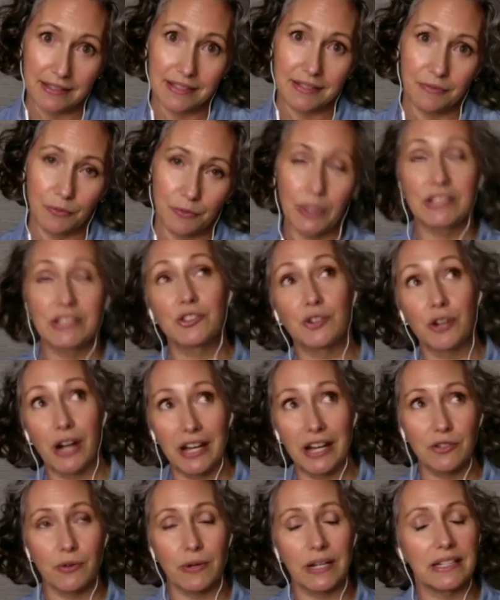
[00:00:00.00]
One's
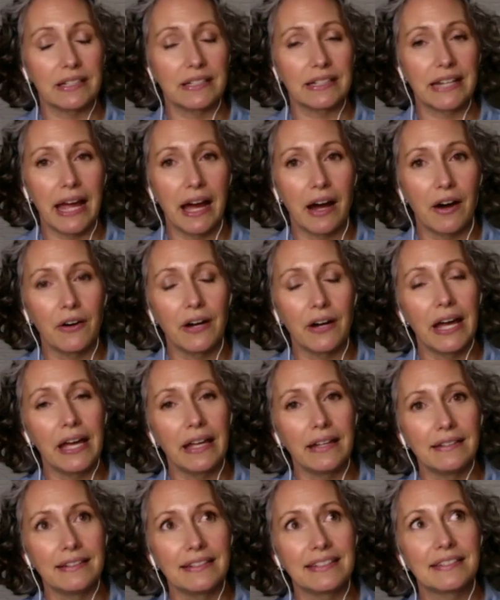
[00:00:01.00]
graduated now.
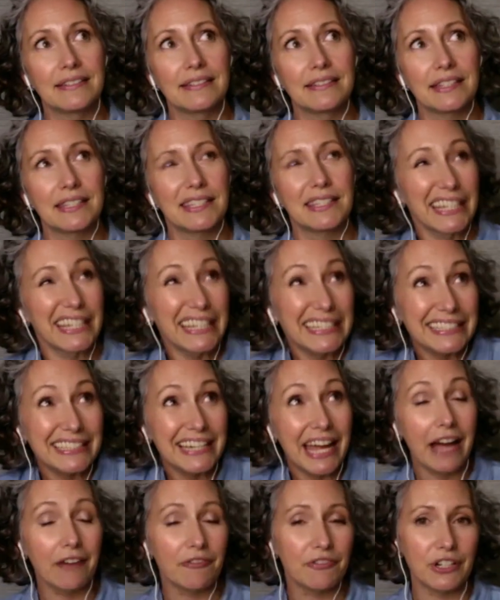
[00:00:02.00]
And six and a
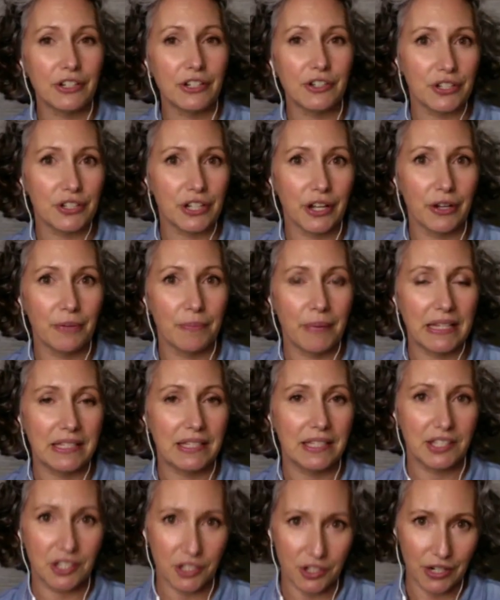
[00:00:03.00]
half years ago, my
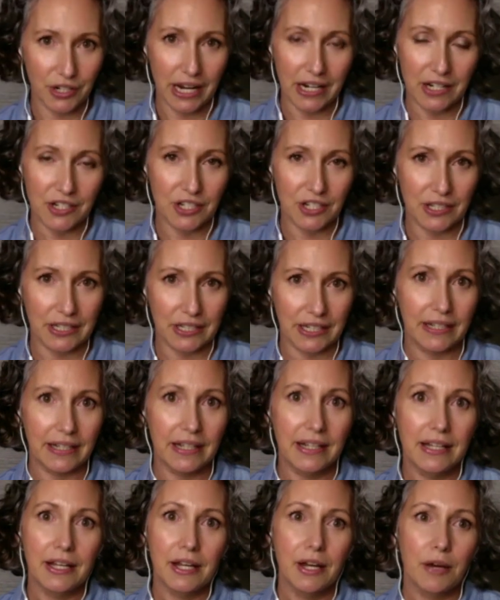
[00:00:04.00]
sister actually
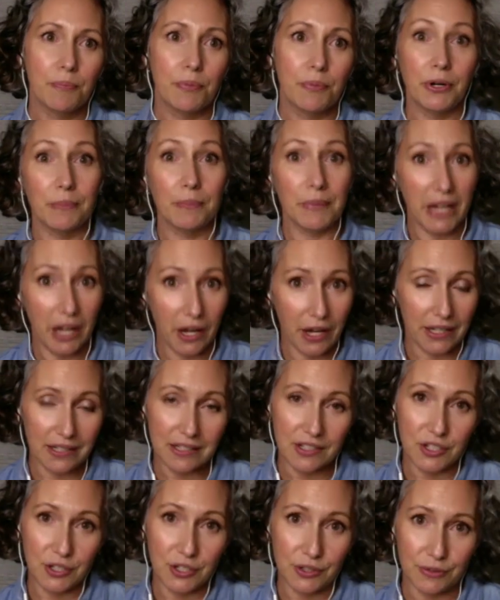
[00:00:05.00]
put me on
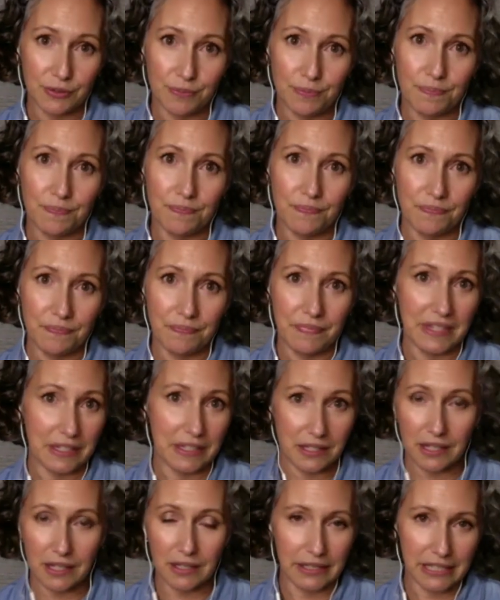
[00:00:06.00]
to this
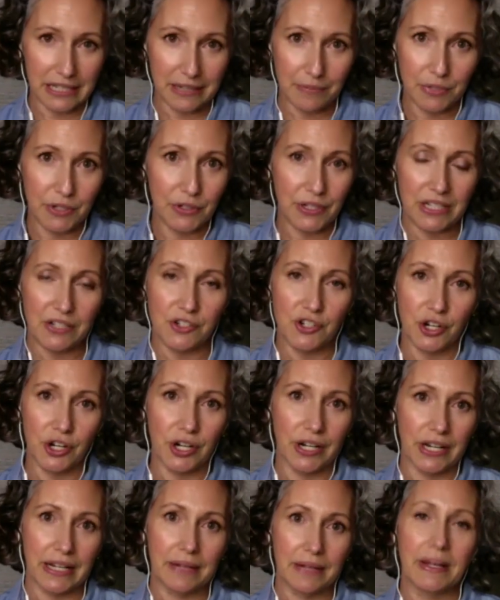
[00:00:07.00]
clean beauty
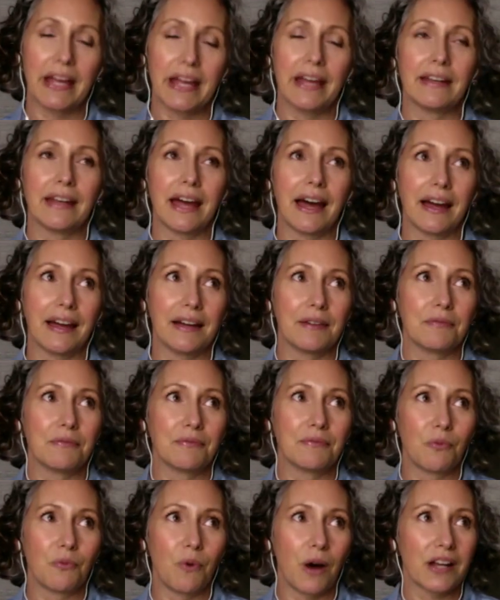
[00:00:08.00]
journey. And I
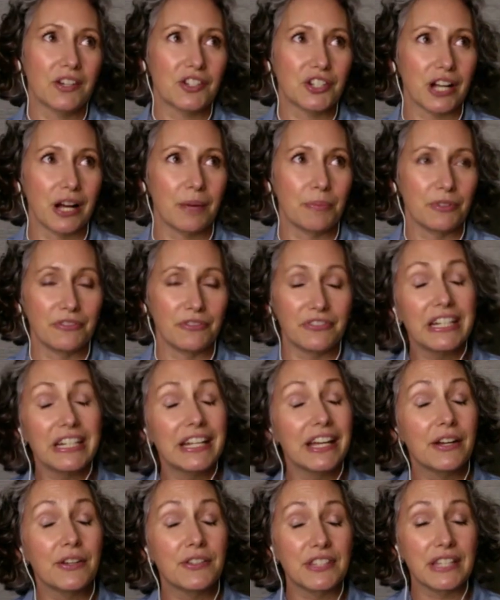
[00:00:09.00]
watched a couple of
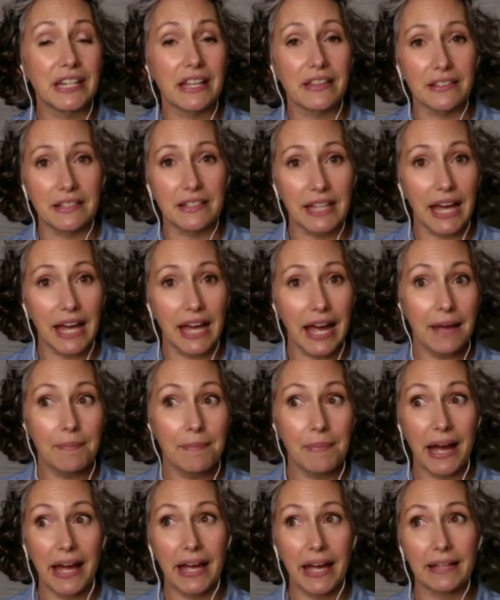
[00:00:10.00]
videos. And at the time
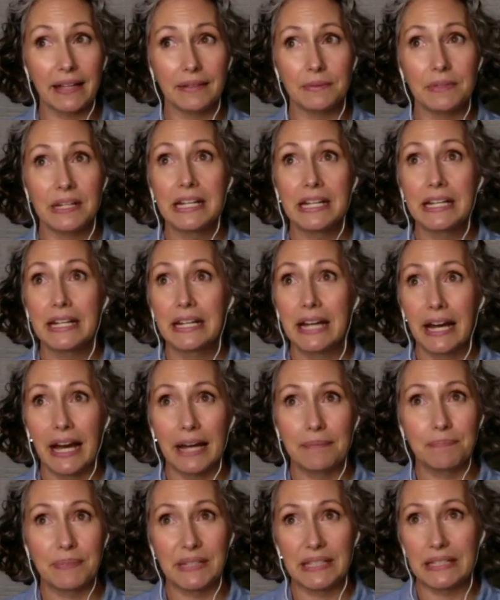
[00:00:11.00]
I had I'd
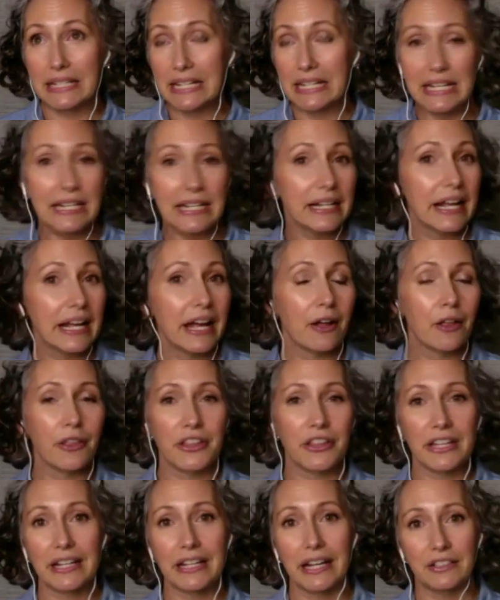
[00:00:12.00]
been eating
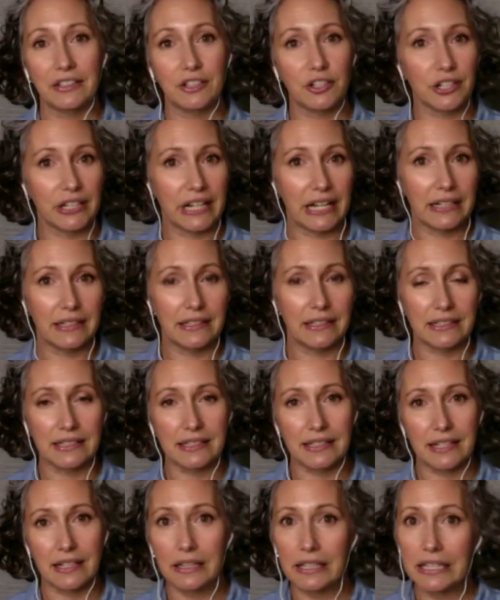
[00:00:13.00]
healthy. I'd created as
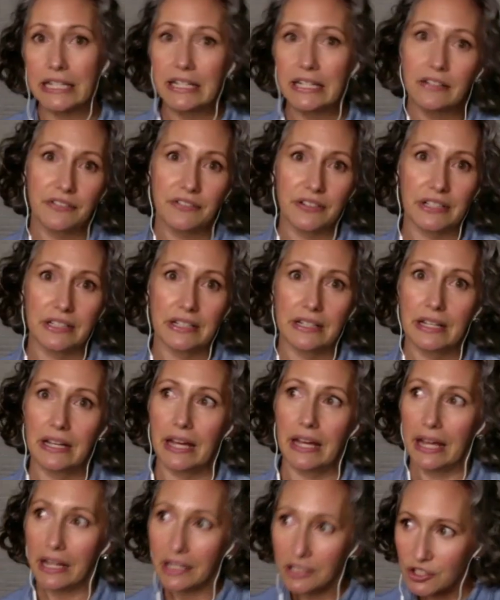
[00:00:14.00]
clean of an
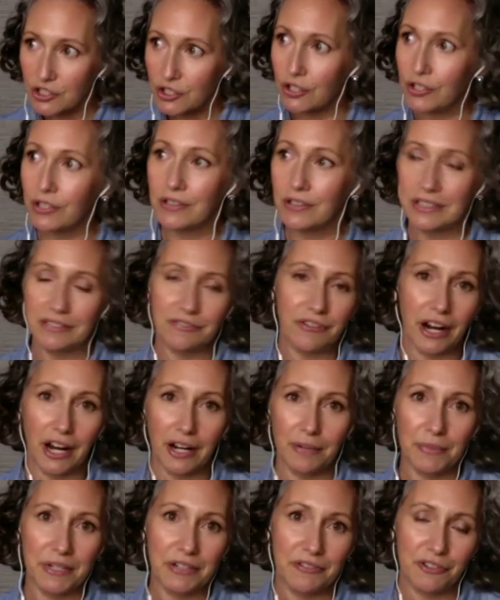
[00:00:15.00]
external
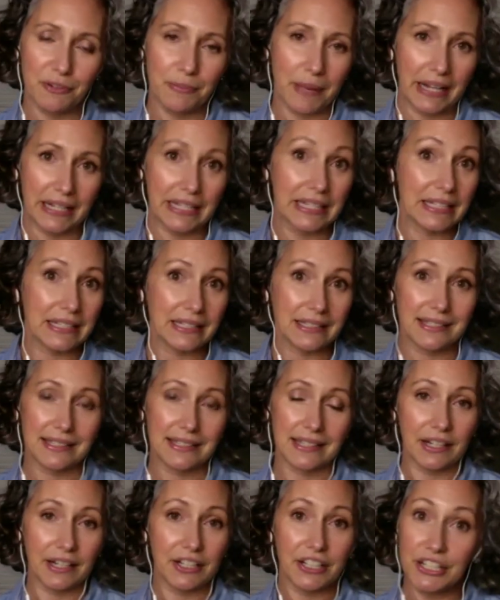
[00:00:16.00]
environment for my kids as I
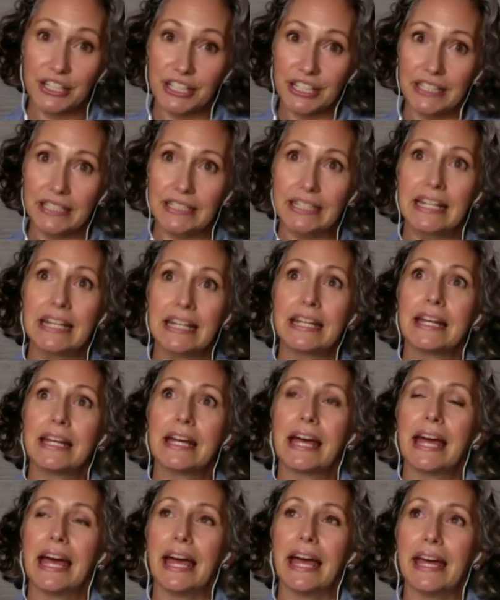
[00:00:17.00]
could.
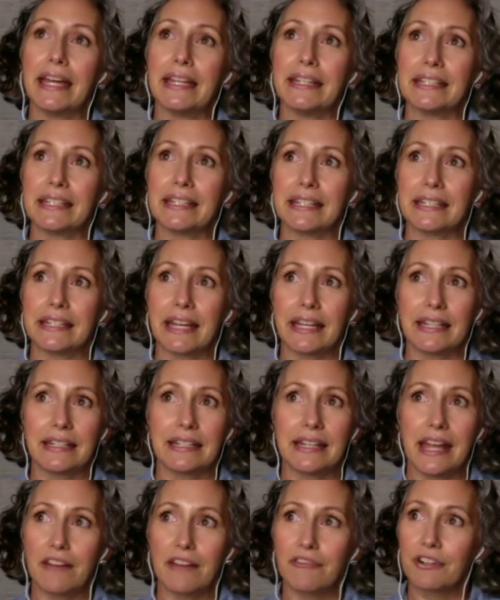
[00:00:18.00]
And it had
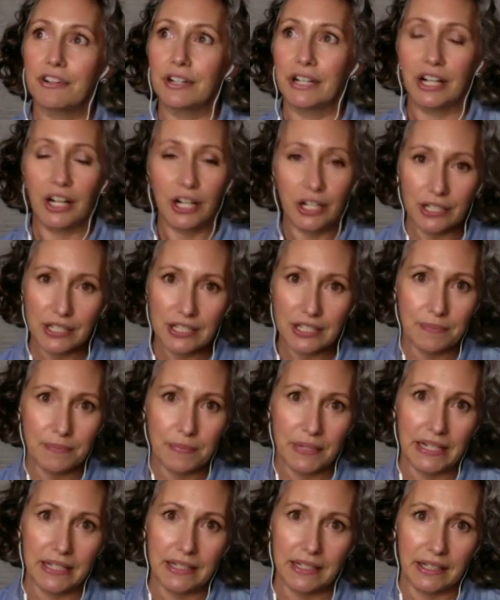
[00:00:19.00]
never occurred to
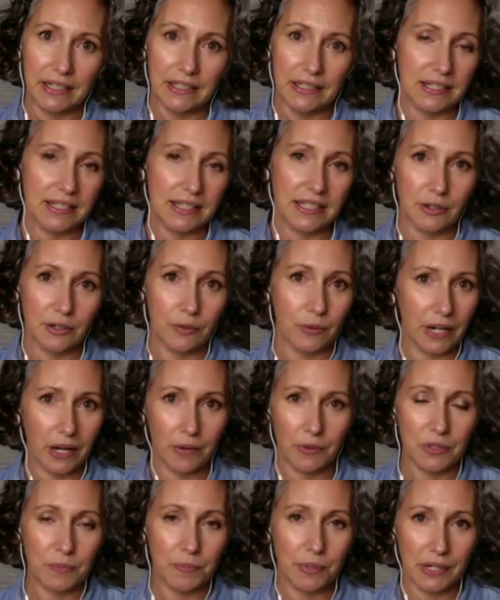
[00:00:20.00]
me to consider what I was
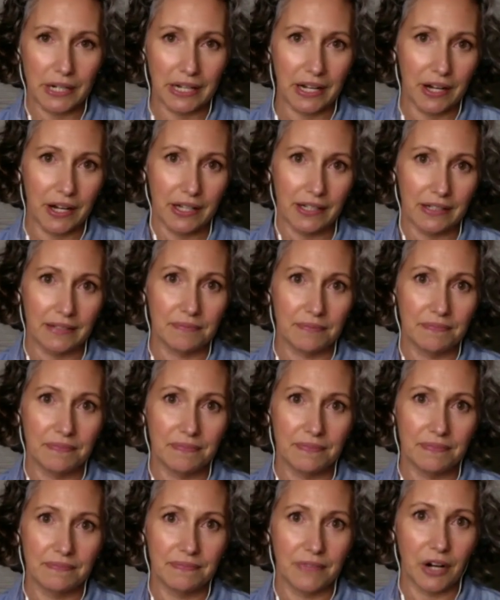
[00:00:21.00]
putting on
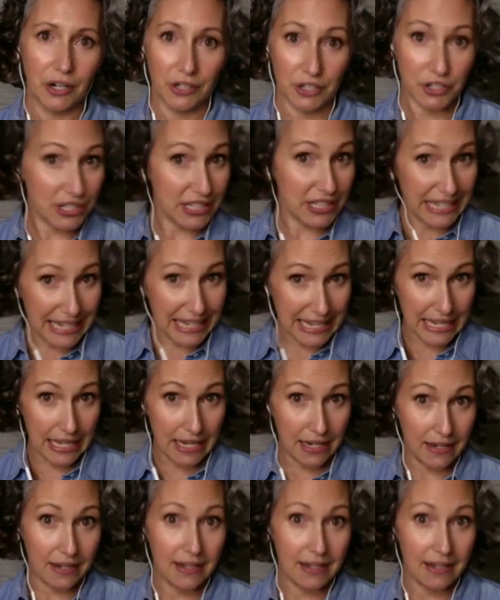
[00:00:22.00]
our skin.